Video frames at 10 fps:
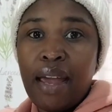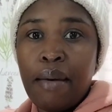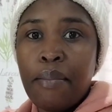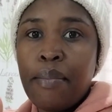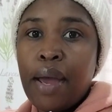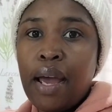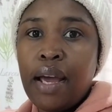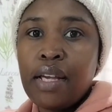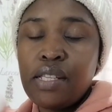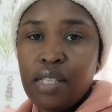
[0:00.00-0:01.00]
M
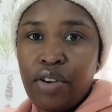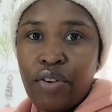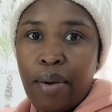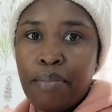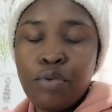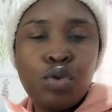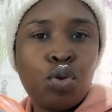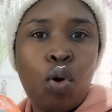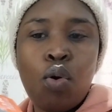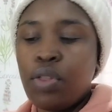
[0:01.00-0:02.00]
serum.
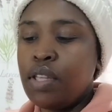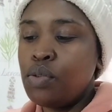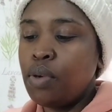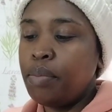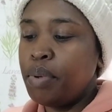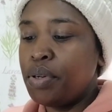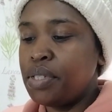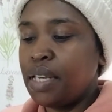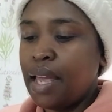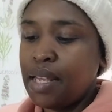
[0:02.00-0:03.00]
So this one,
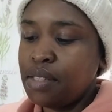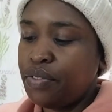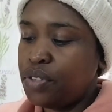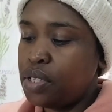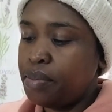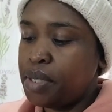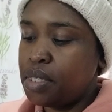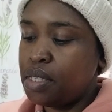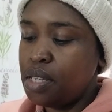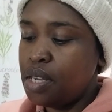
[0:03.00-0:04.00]
because it has a vitamin
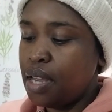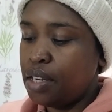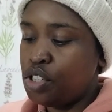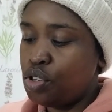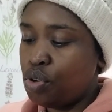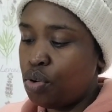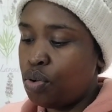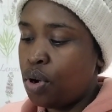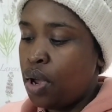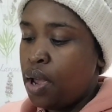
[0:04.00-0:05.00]
C and, you
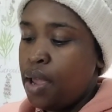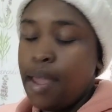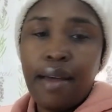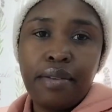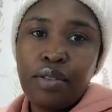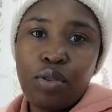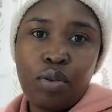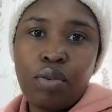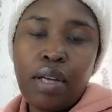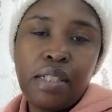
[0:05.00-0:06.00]
know, yeah.
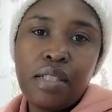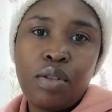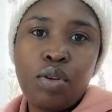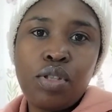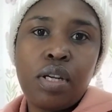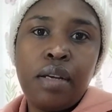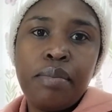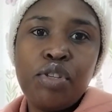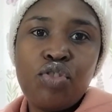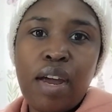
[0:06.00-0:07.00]
So I just thought, let
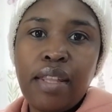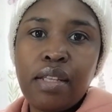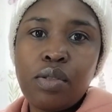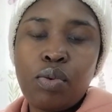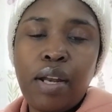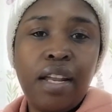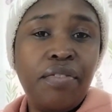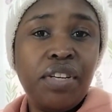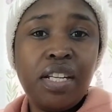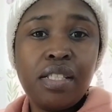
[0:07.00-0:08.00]
me try this one.
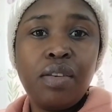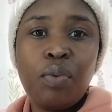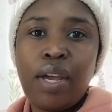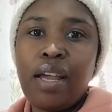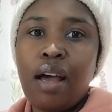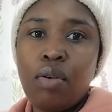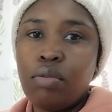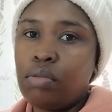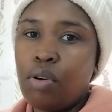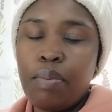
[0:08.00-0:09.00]
If it doesn't work,
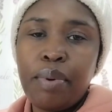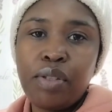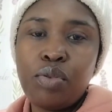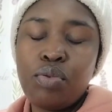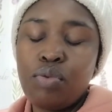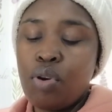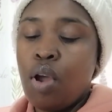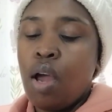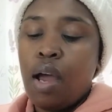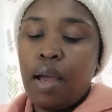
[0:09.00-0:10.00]
I'll go back to
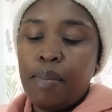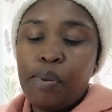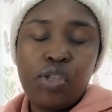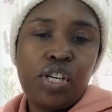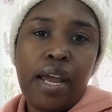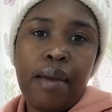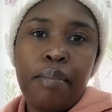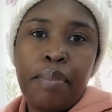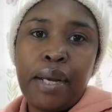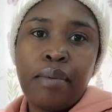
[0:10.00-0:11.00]
Pusha
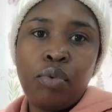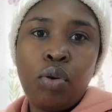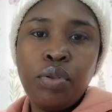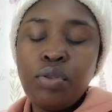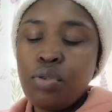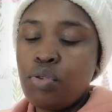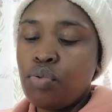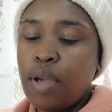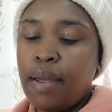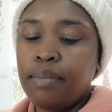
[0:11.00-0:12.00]
M. But I'm going to
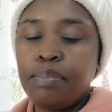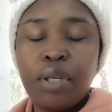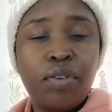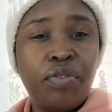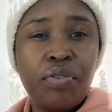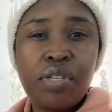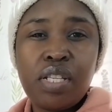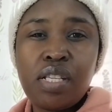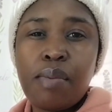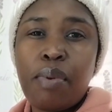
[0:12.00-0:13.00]
do a bit of a
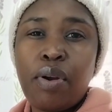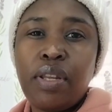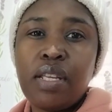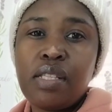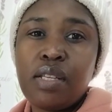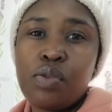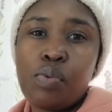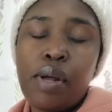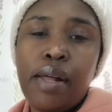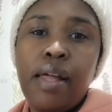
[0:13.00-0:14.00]
research about this as
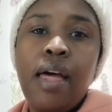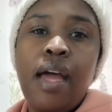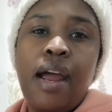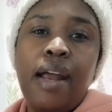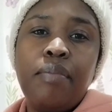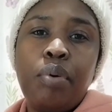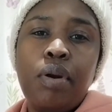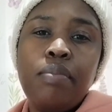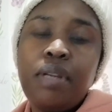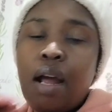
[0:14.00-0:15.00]
well. And
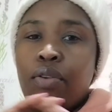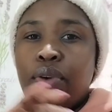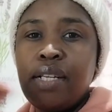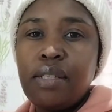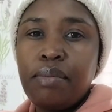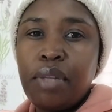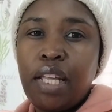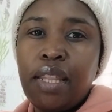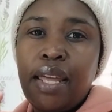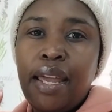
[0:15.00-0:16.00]
probably I'll write
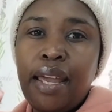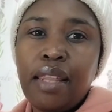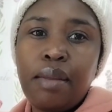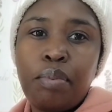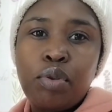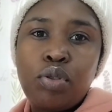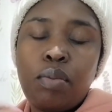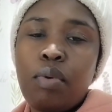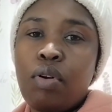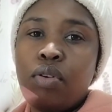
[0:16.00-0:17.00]
something there at the
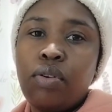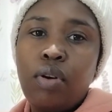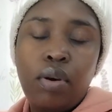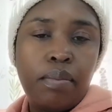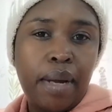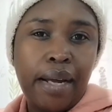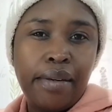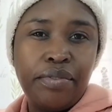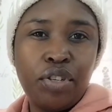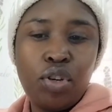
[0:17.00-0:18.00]
bottom on
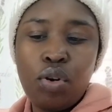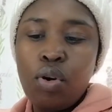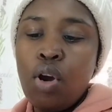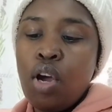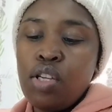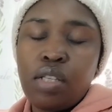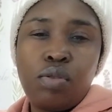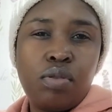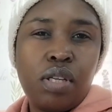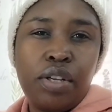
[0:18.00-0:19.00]
my video
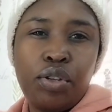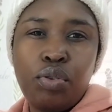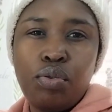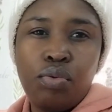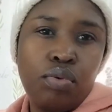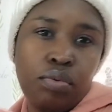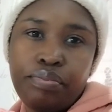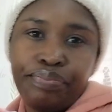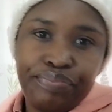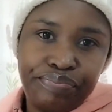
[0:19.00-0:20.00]
just to tell you
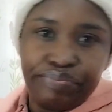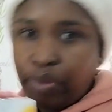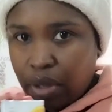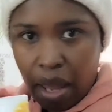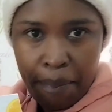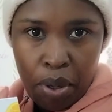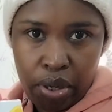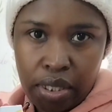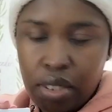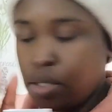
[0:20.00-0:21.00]

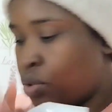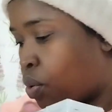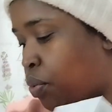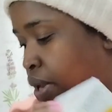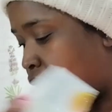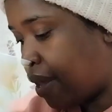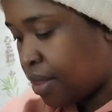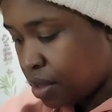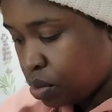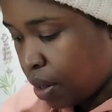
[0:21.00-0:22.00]
about it. So, yeah,
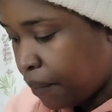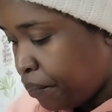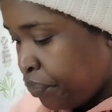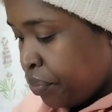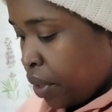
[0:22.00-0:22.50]
this one.